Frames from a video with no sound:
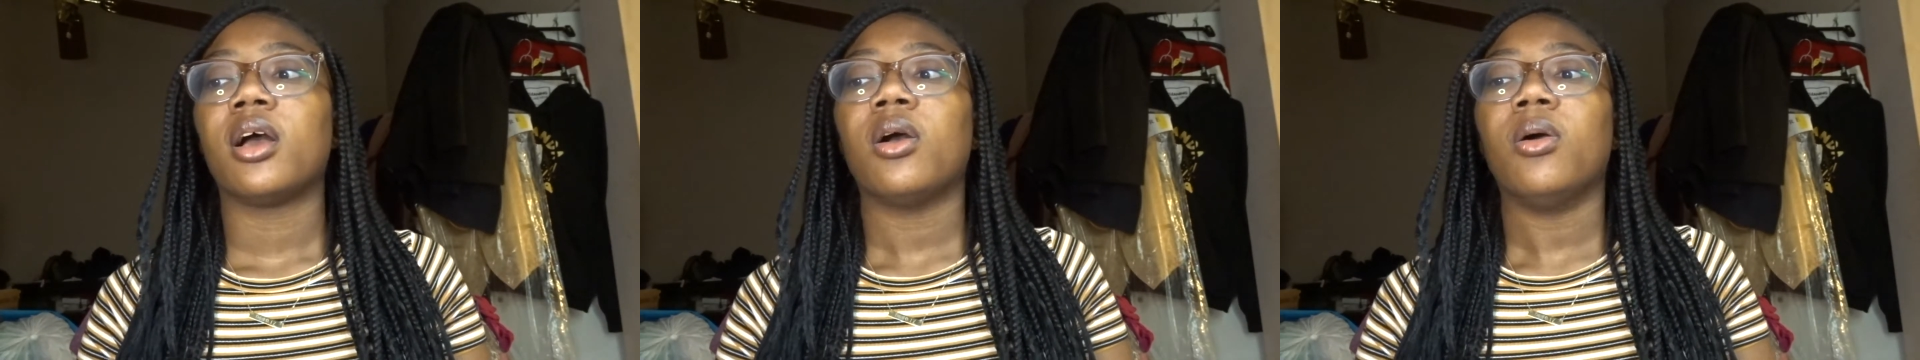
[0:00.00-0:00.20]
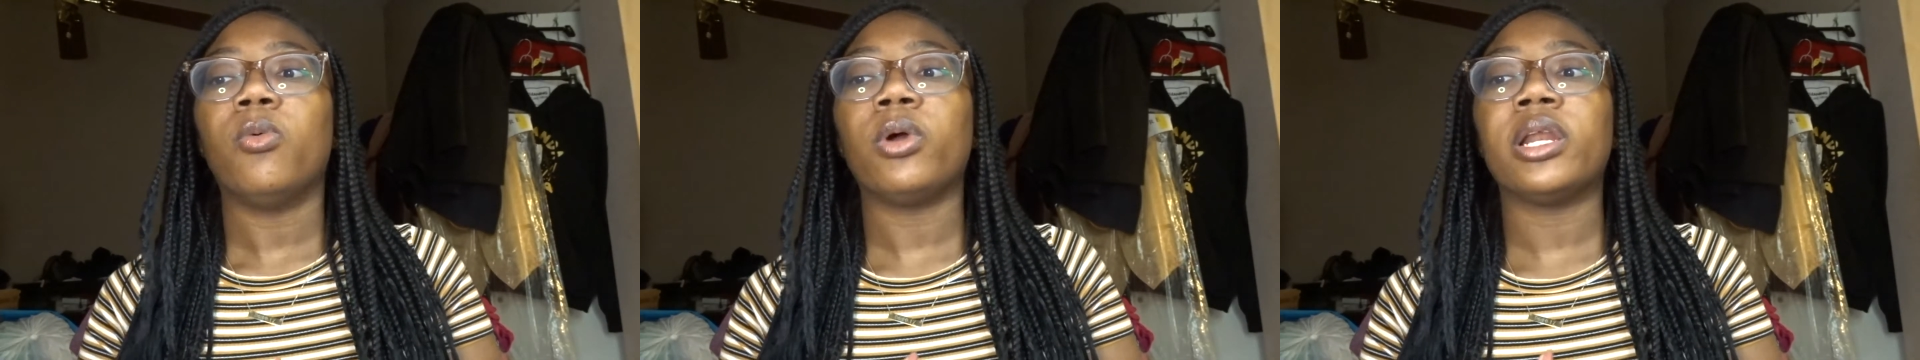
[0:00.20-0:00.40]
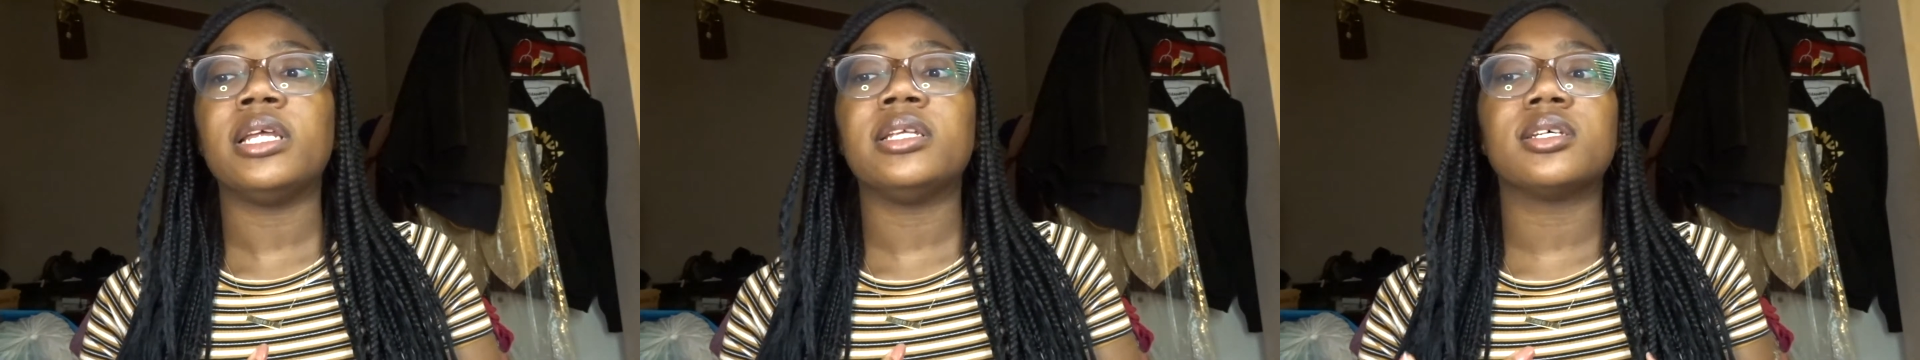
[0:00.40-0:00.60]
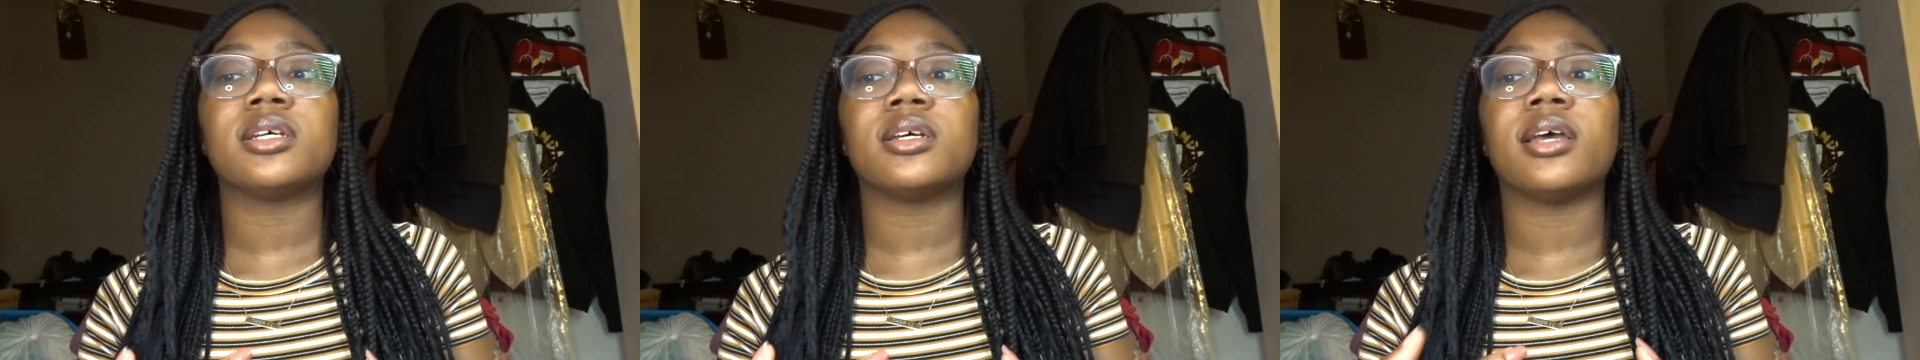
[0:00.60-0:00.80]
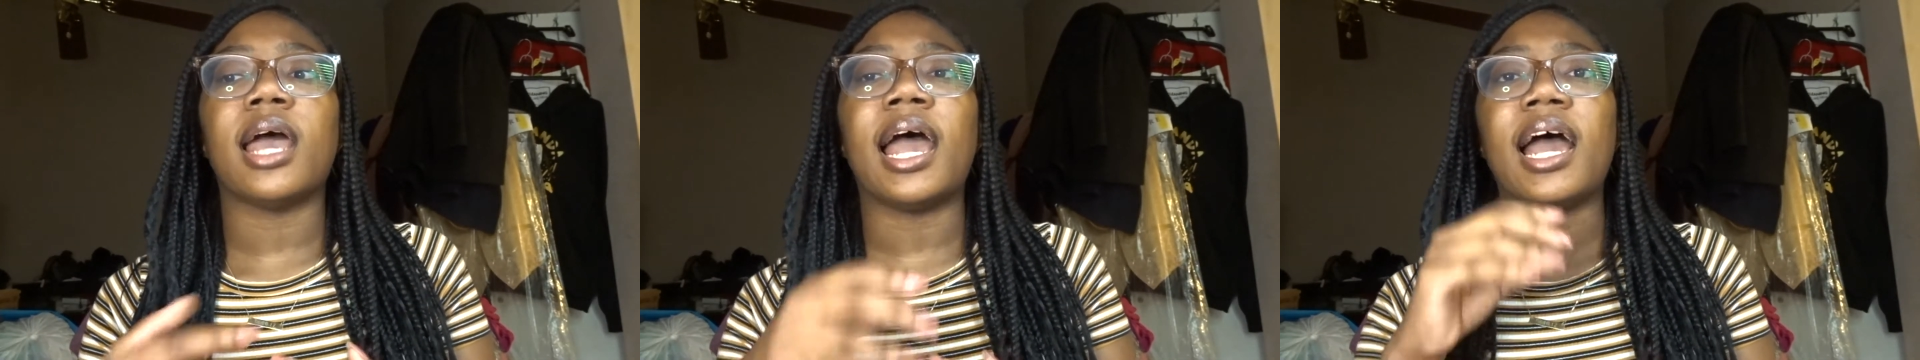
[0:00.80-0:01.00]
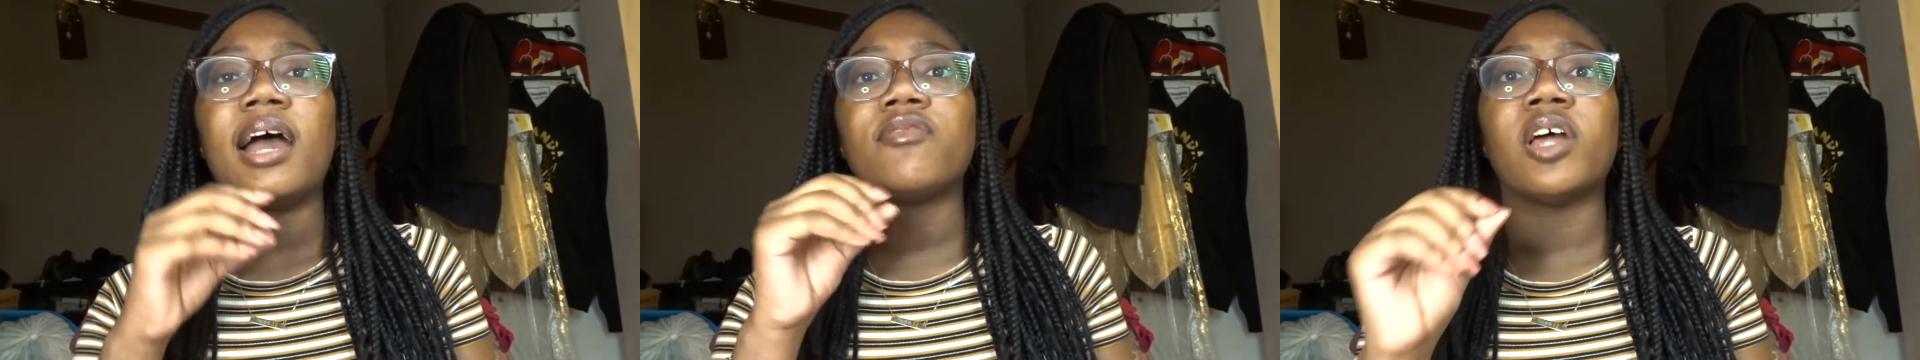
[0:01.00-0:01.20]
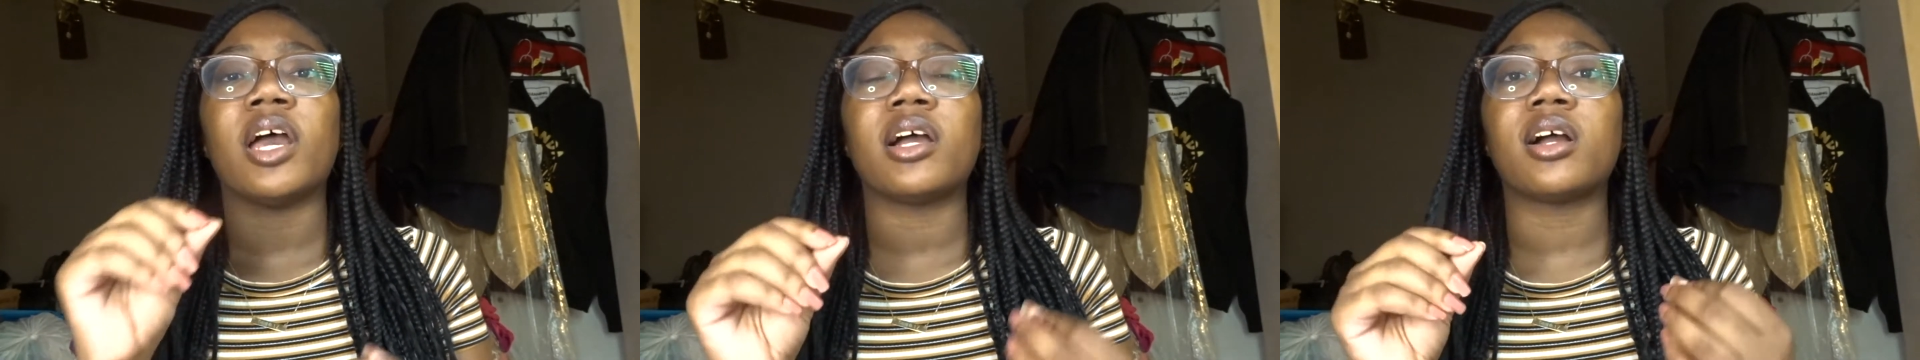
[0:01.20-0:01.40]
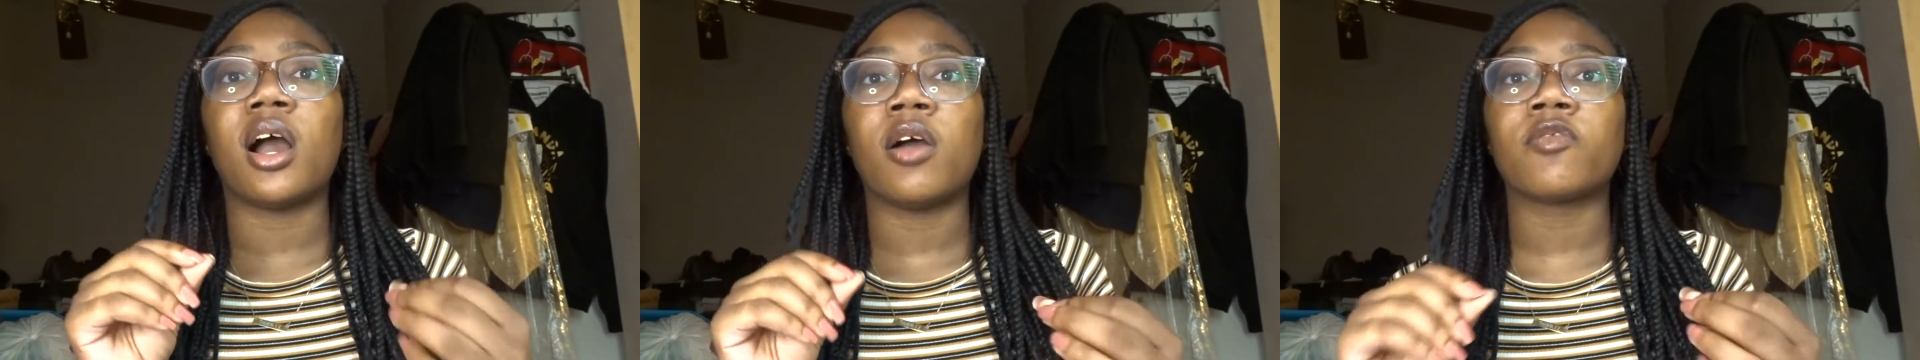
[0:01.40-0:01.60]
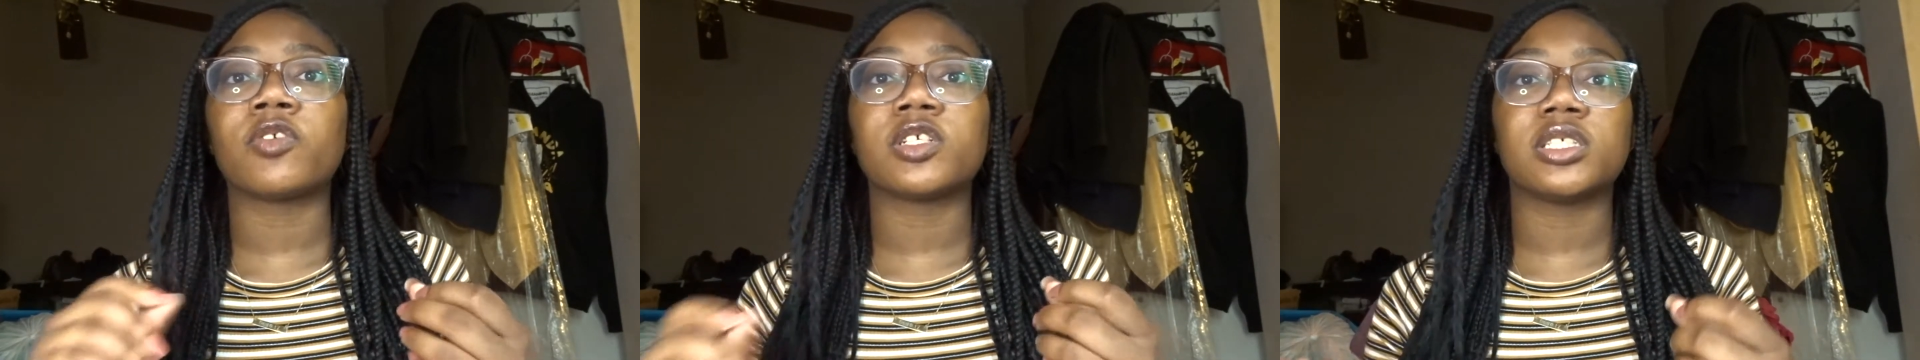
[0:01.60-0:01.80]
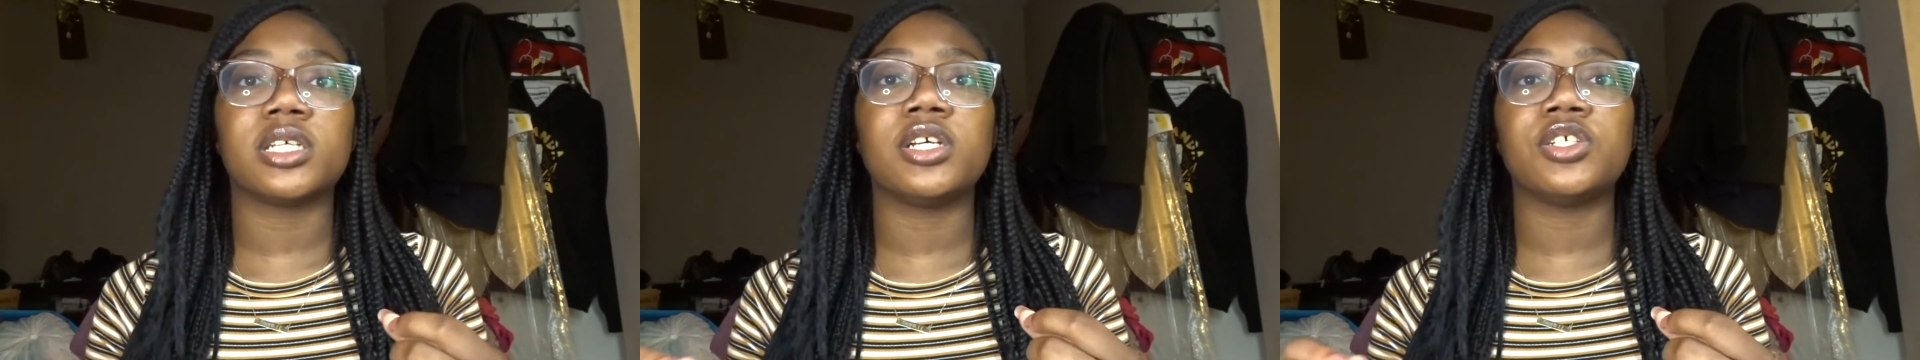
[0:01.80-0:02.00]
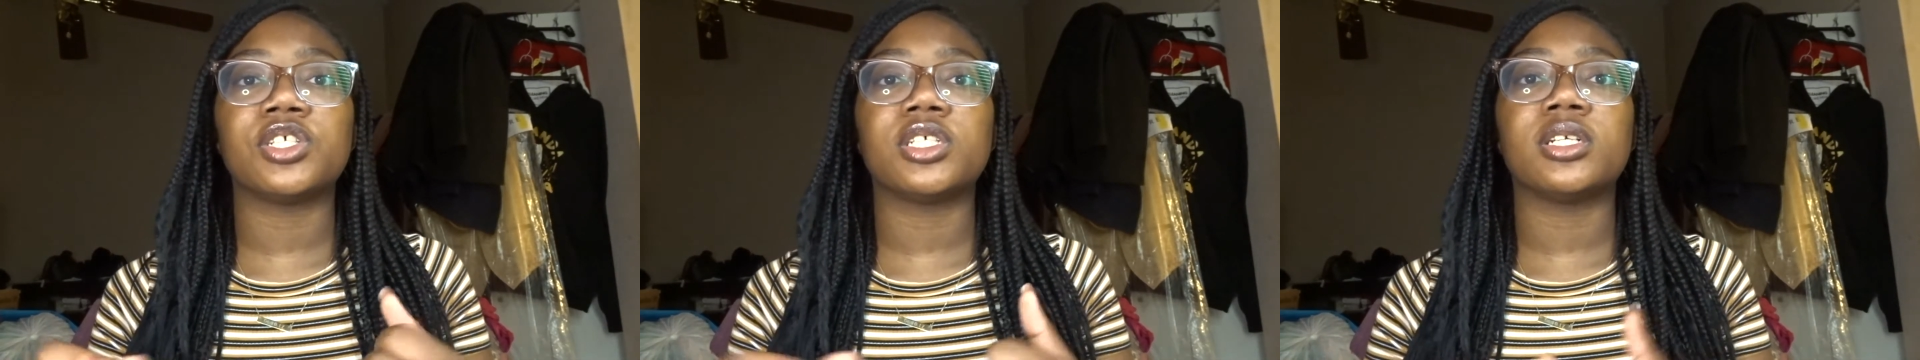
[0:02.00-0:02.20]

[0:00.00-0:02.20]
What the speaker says: we need to have that conversation